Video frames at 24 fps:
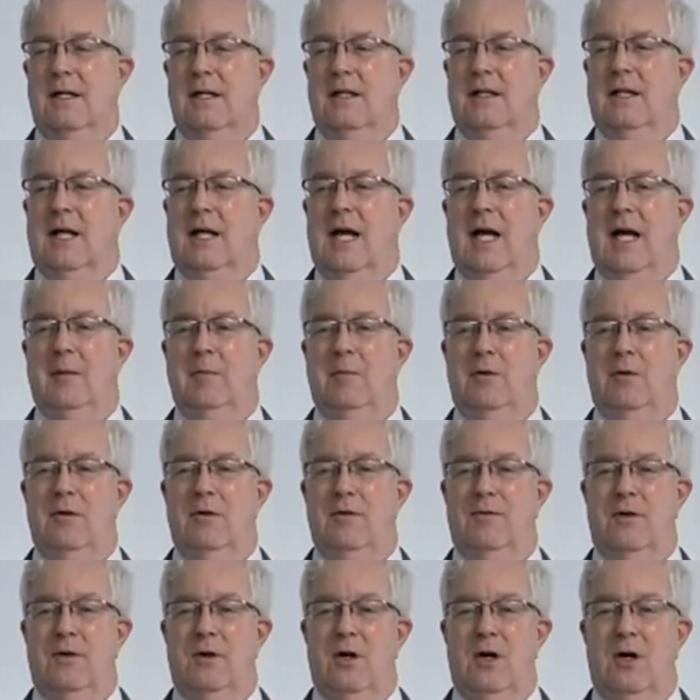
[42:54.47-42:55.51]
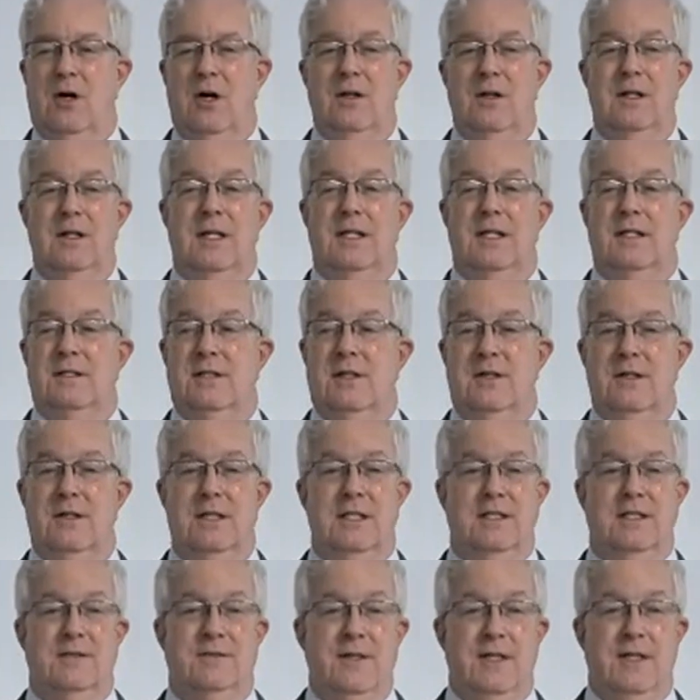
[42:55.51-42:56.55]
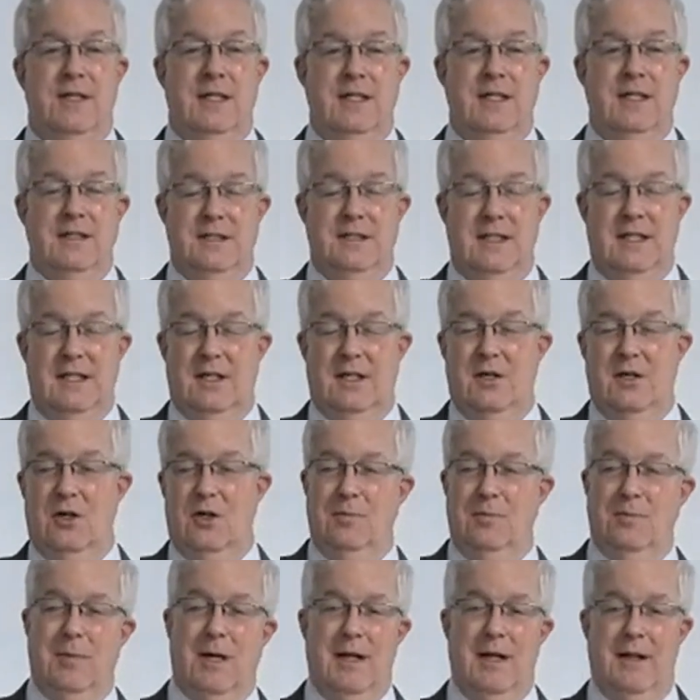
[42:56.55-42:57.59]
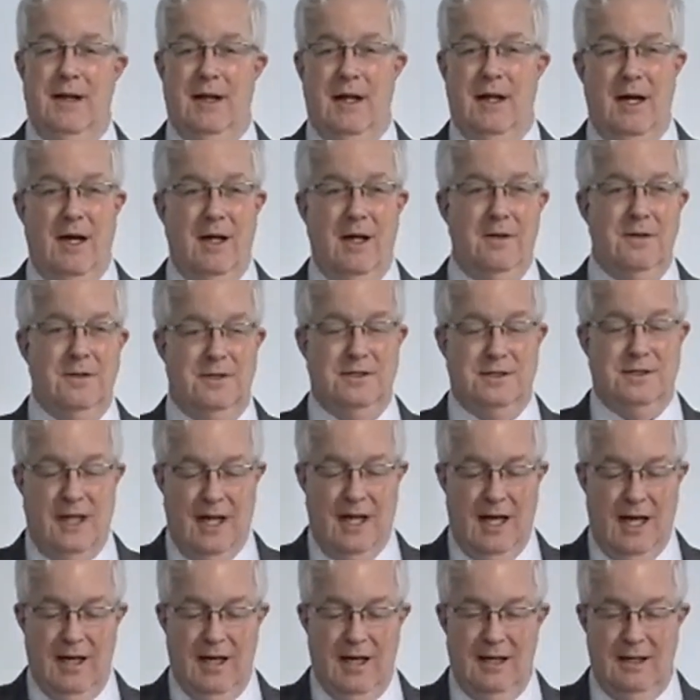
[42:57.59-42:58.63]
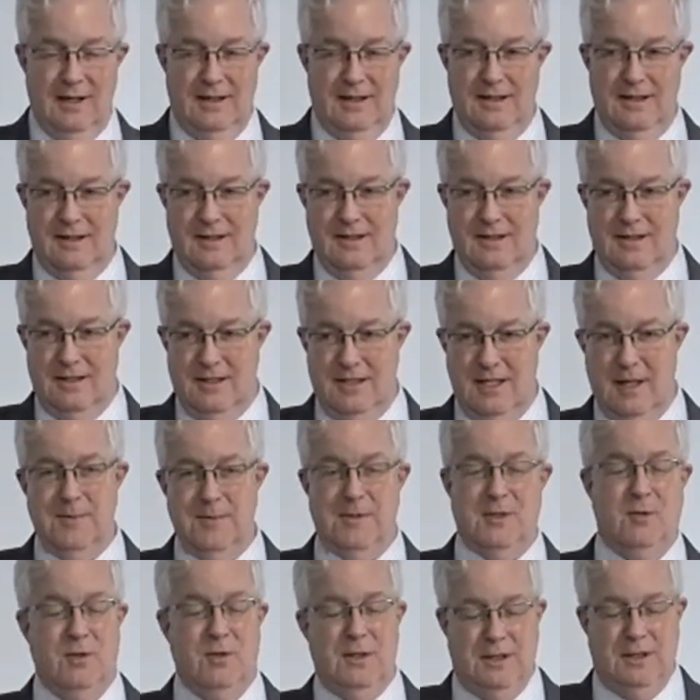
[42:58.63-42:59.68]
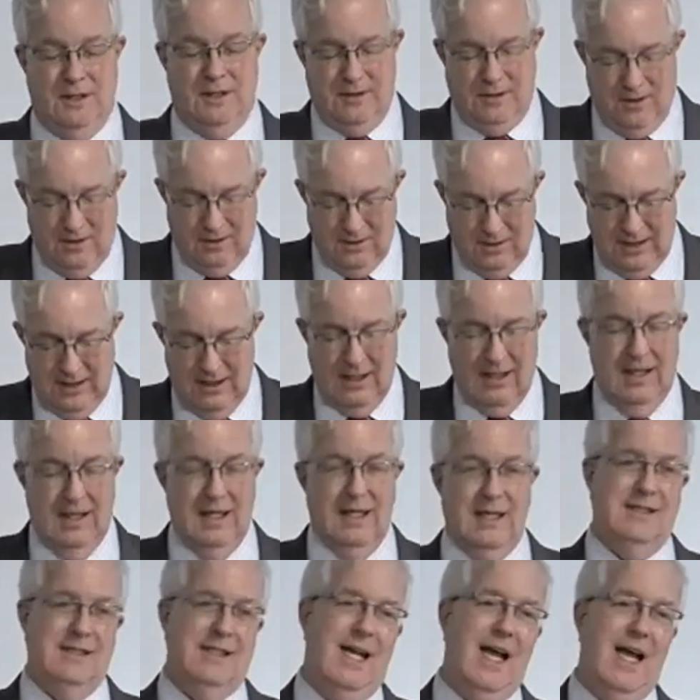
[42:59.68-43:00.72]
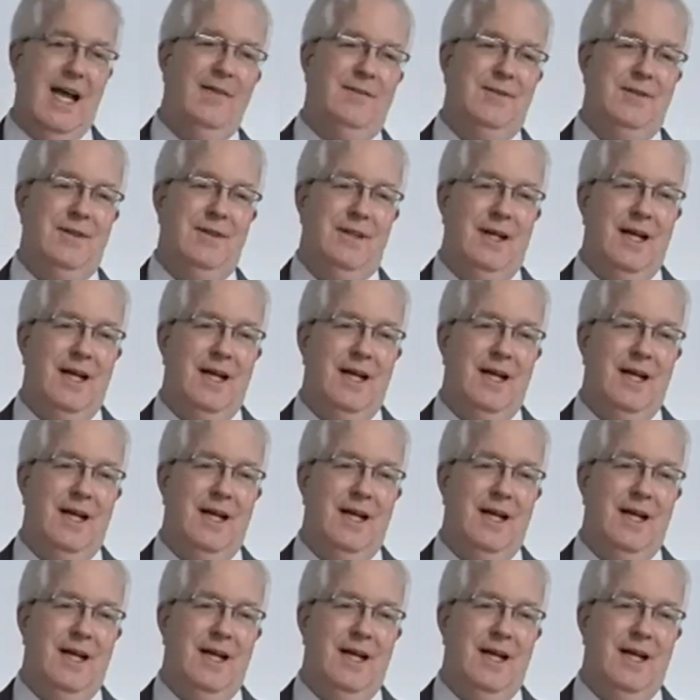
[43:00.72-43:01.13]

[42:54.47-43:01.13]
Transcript: liable for all the attorney's fees incurred by the other side subsequent to 30 days after